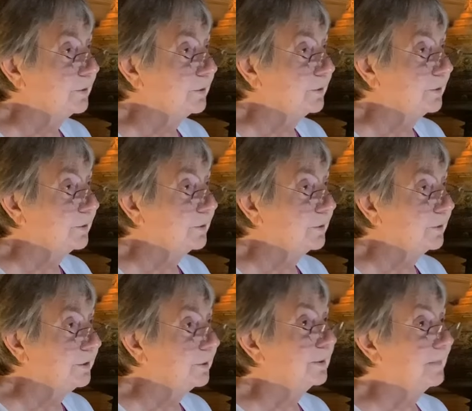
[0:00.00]
and know how
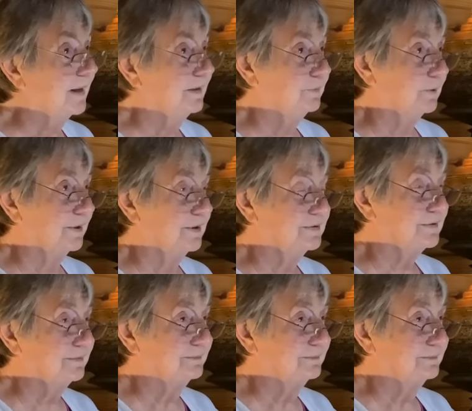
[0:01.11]
your mind works